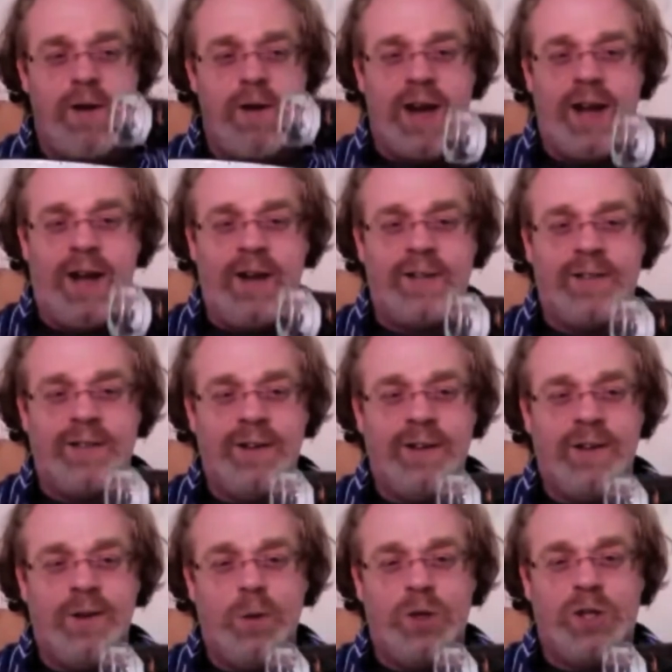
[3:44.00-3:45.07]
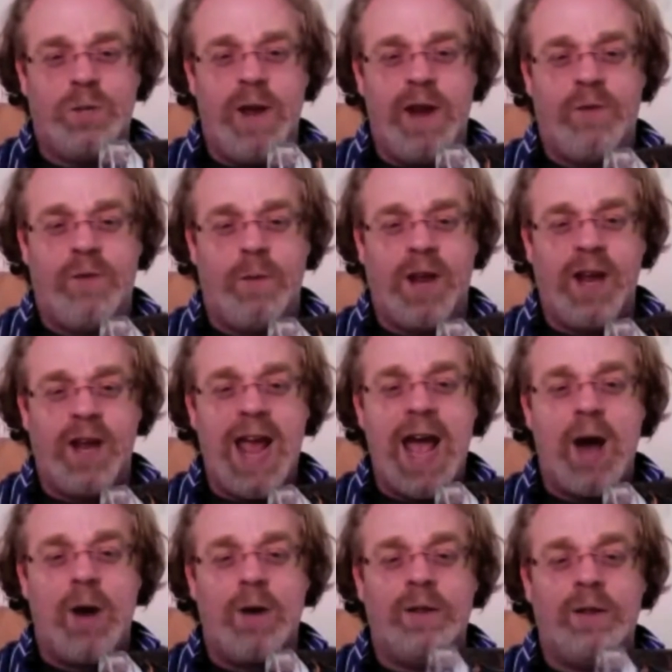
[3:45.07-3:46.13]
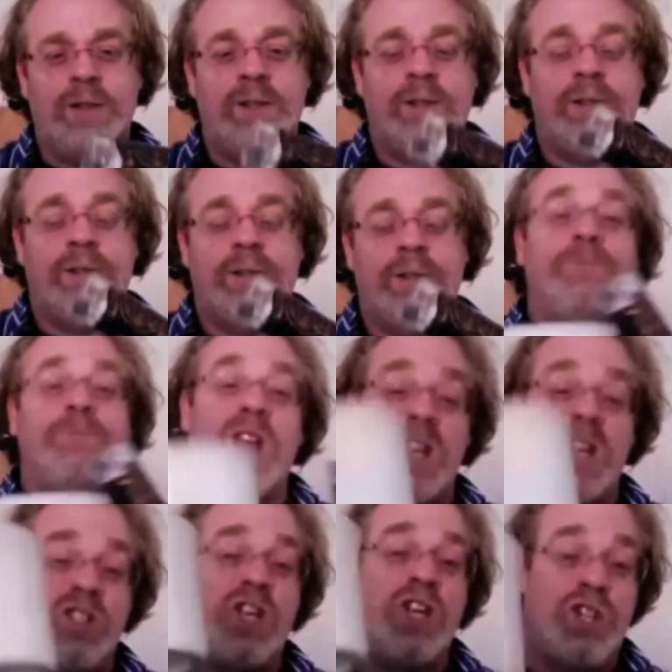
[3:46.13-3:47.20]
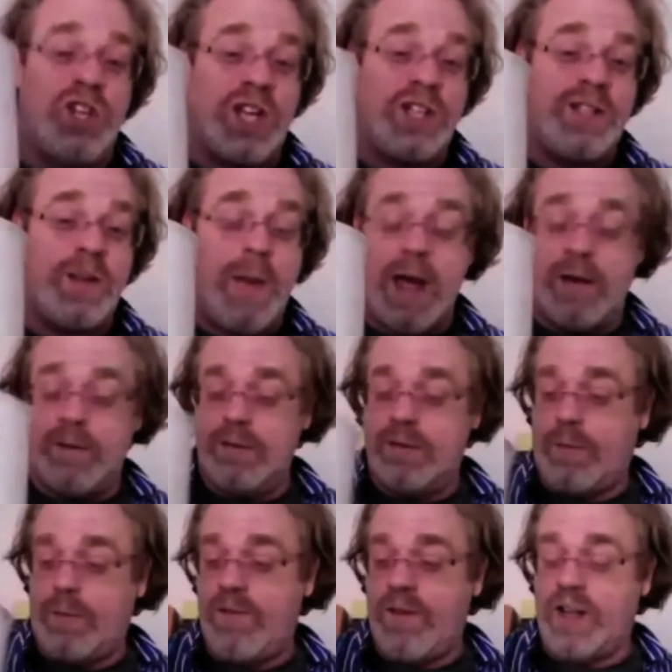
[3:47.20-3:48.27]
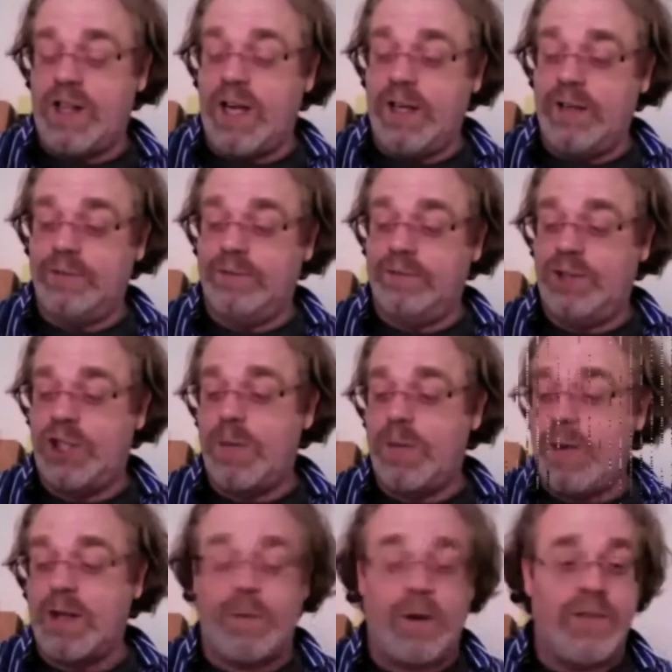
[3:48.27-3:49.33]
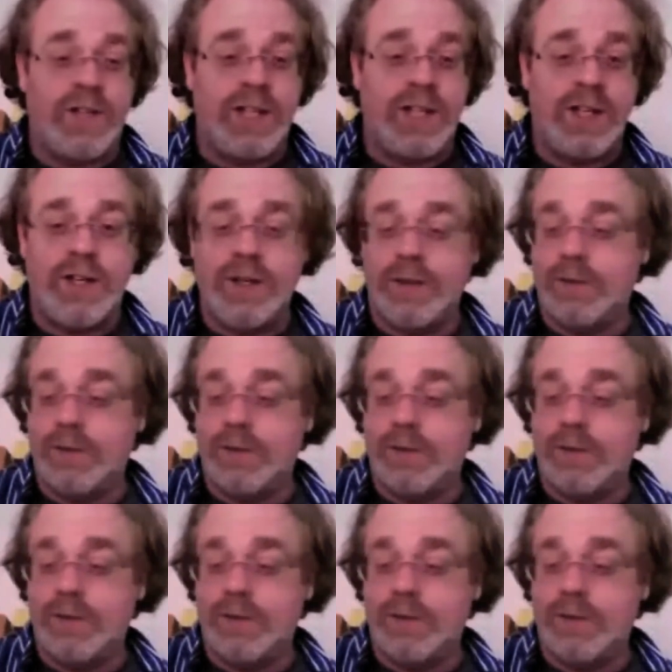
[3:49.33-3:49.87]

in it, which is made from cacao, is just about the perfect thing to do.